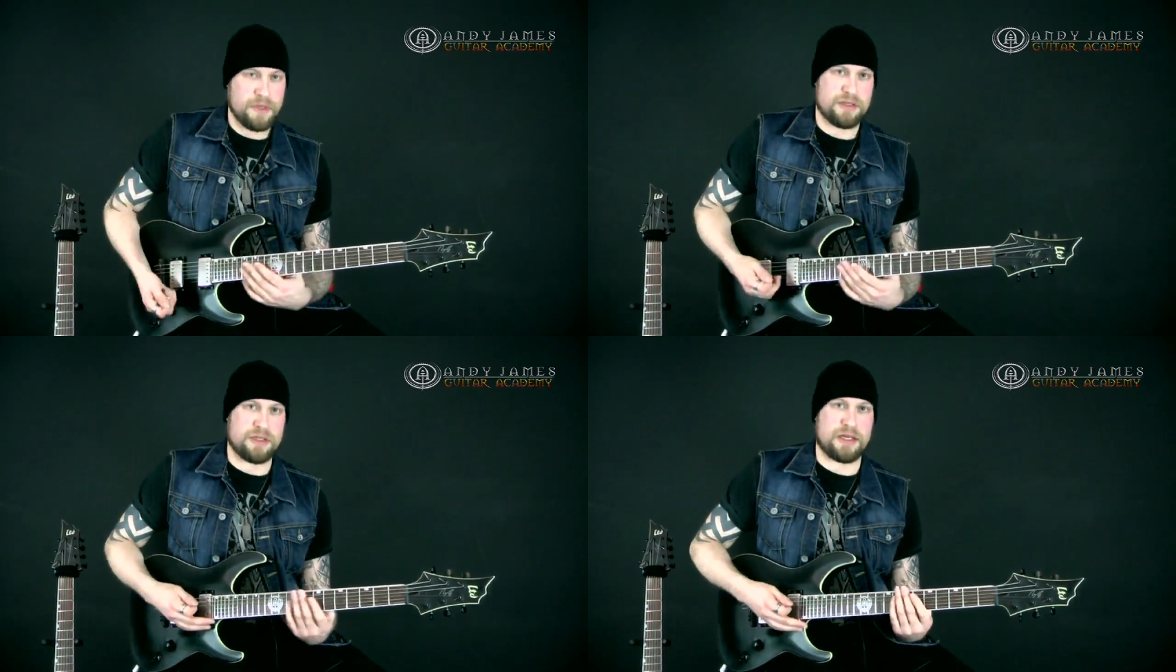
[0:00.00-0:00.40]

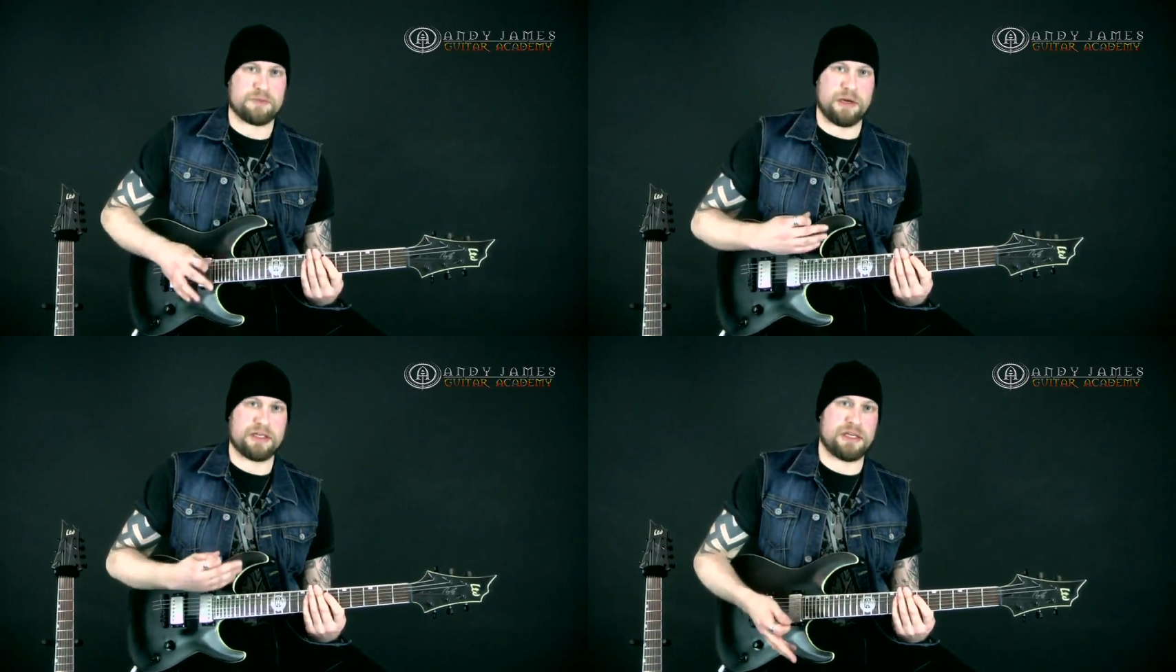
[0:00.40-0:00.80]
So that's
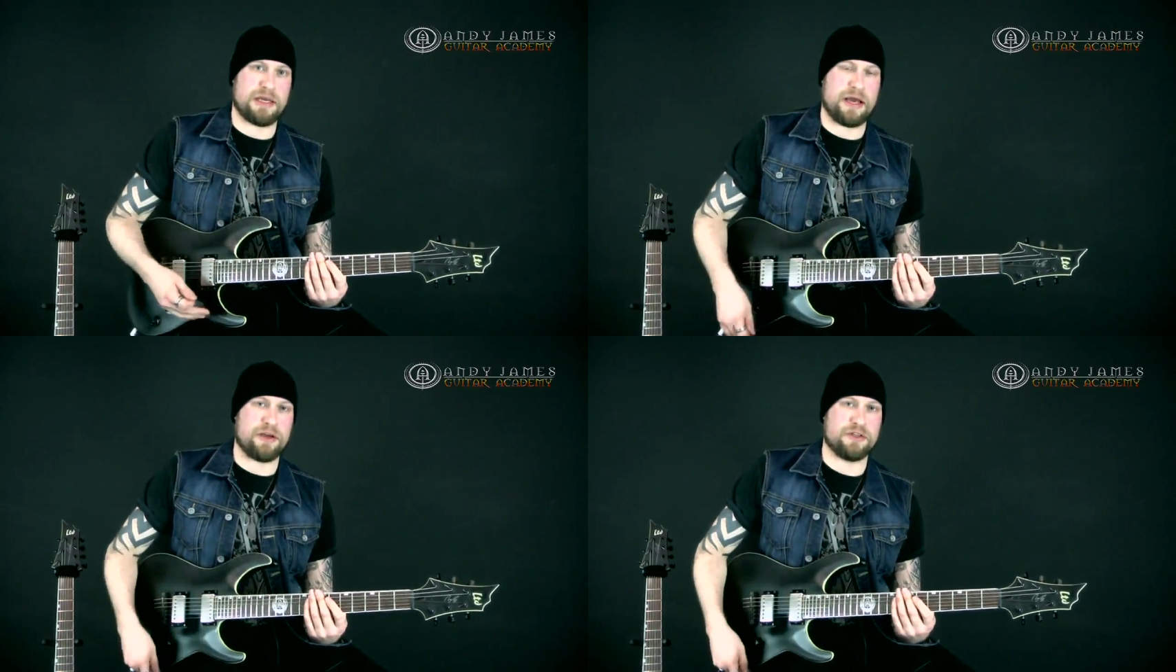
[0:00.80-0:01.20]
basically
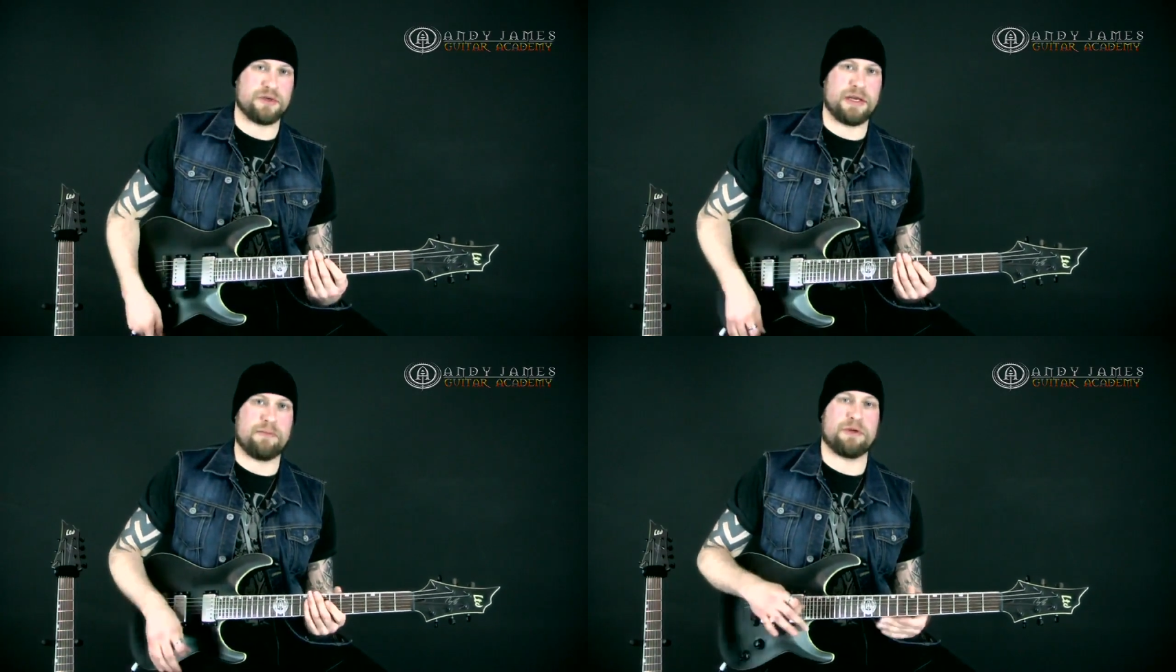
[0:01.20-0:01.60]
how you're
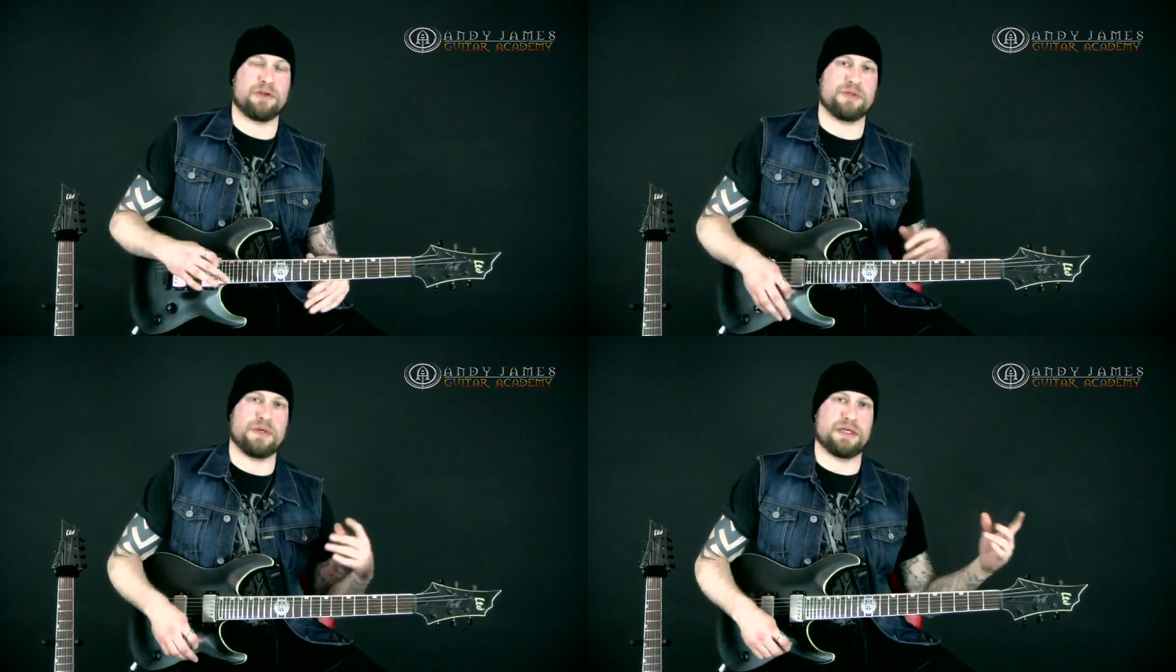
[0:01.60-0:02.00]
doing it, but
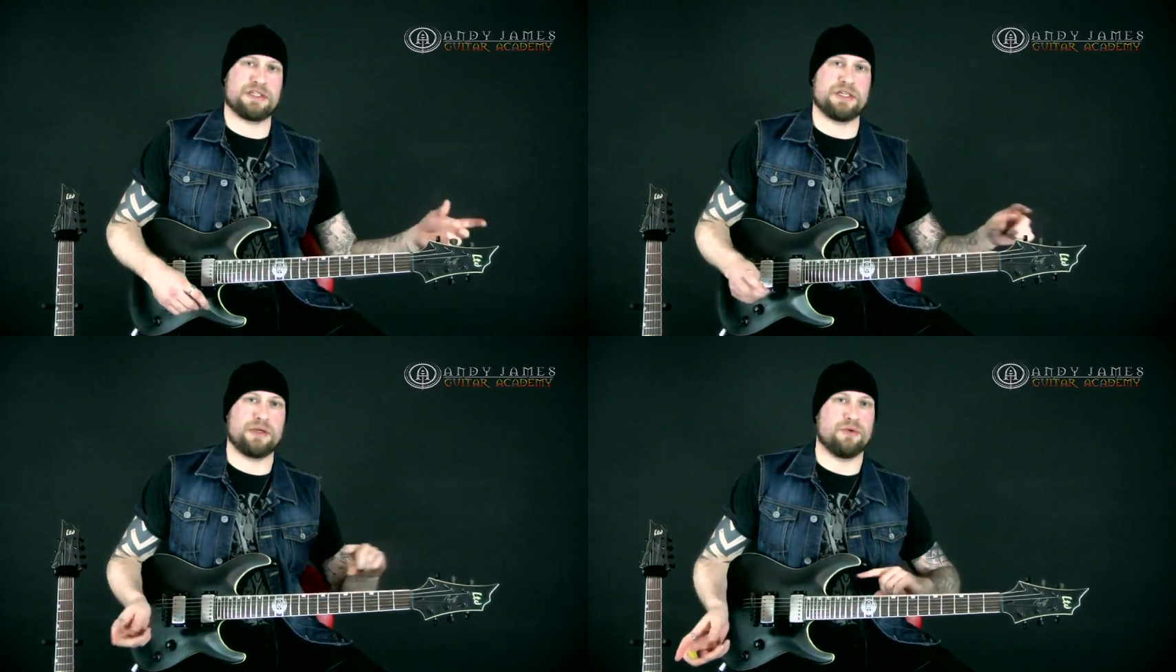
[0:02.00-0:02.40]
you're doing it
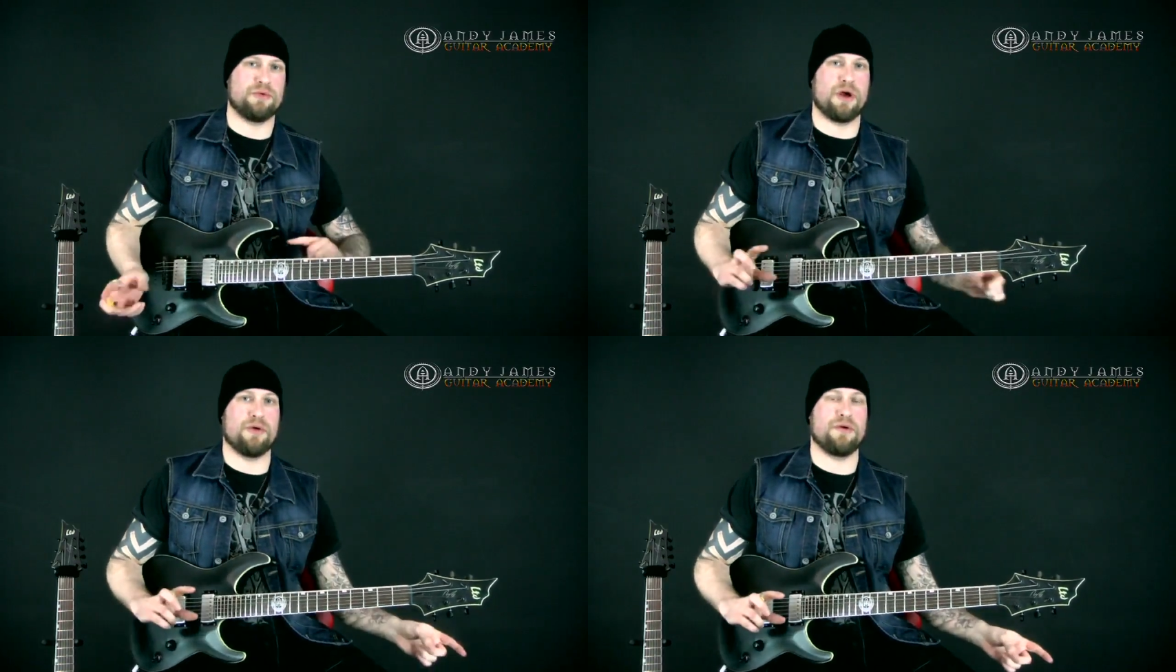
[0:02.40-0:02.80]
single
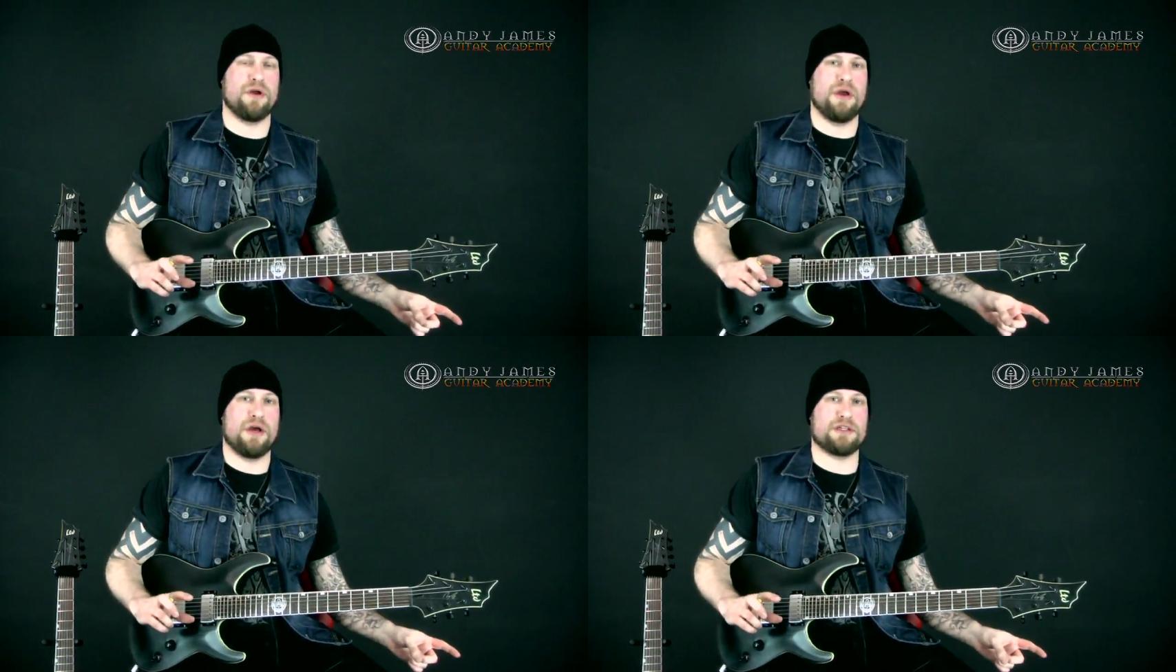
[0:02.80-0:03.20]
note
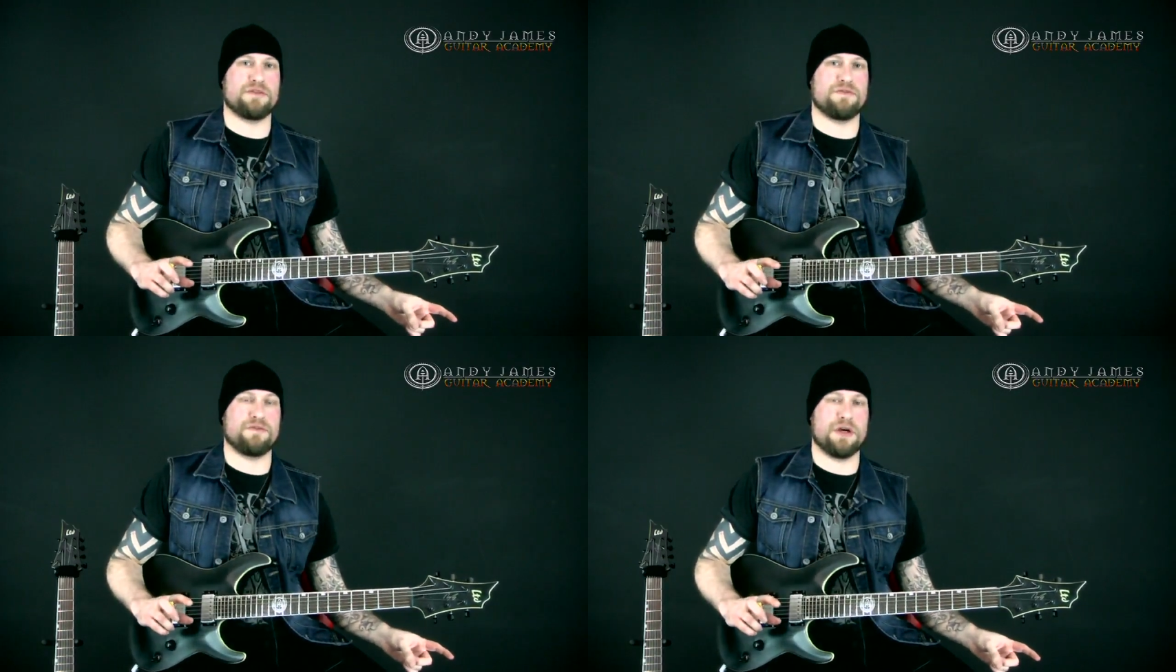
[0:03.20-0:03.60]
as
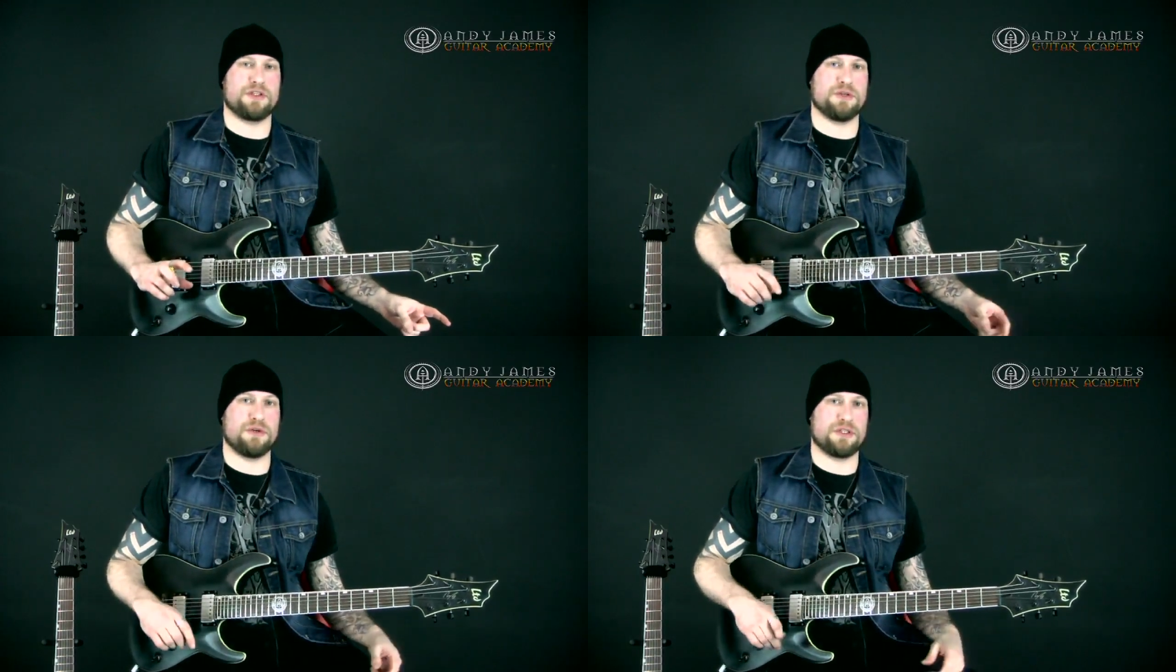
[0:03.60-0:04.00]
if
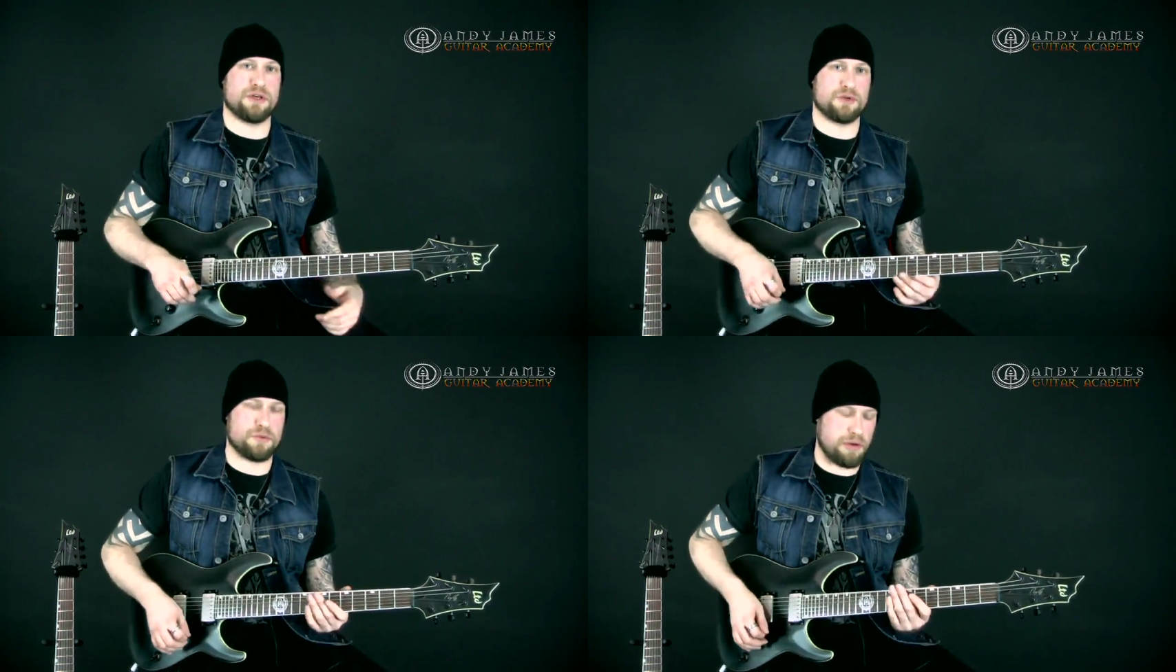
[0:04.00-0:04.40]
2
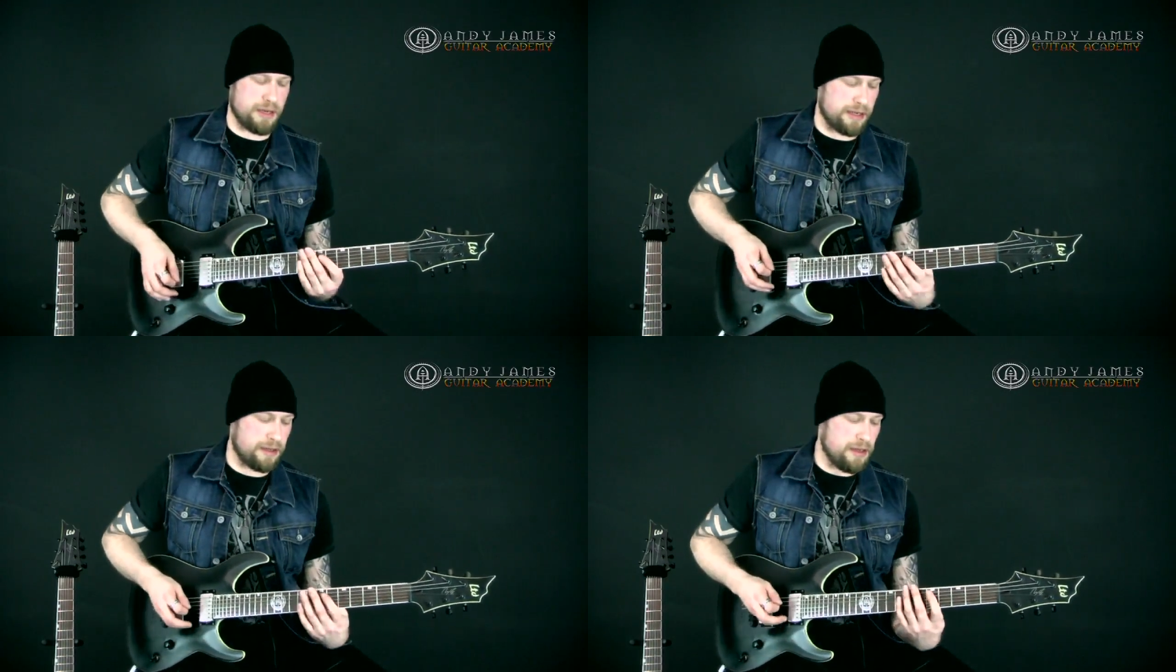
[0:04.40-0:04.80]
guitars were
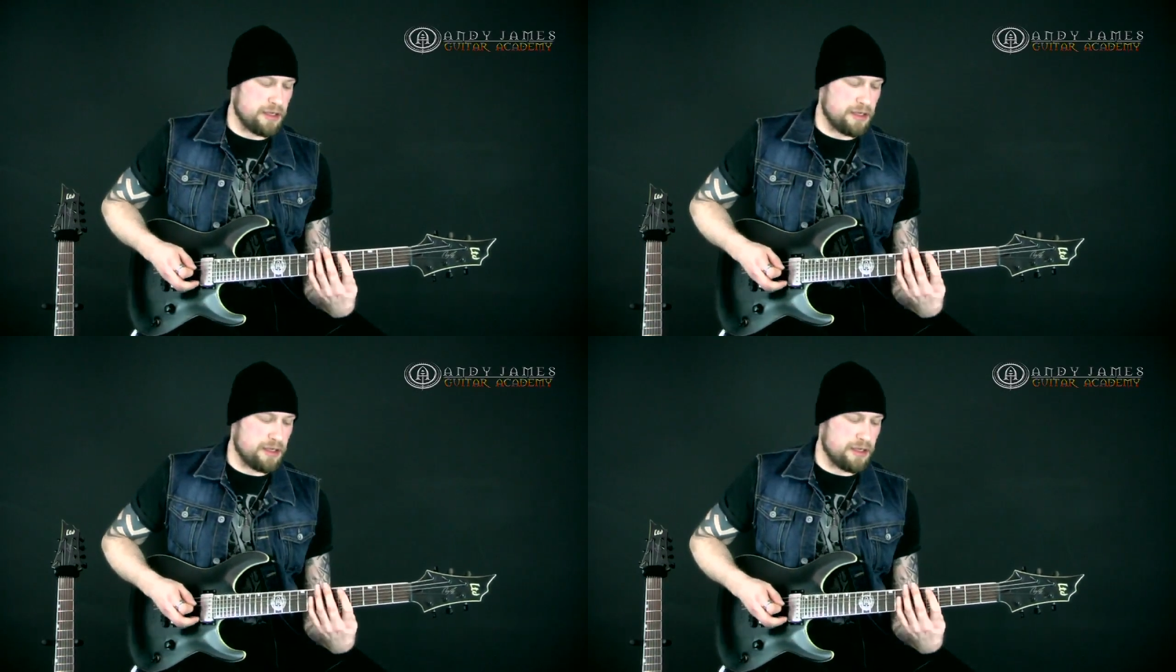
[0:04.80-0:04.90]
playing.